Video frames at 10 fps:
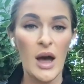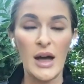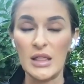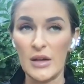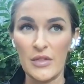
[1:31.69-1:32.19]

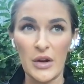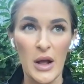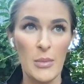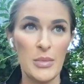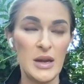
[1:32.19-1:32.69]
I love their
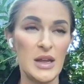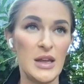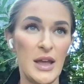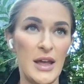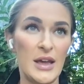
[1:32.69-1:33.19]

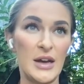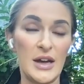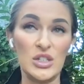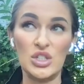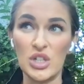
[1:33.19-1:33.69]
company and
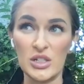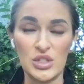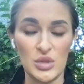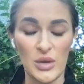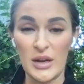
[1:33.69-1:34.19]
I
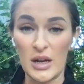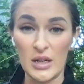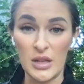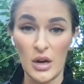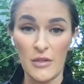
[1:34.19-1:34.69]
just joined
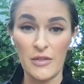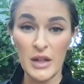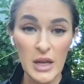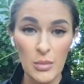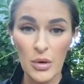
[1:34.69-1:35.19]
on their
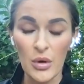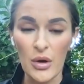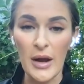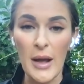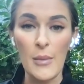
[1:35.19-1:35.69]
affiliate
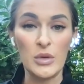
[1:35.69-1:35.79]
program,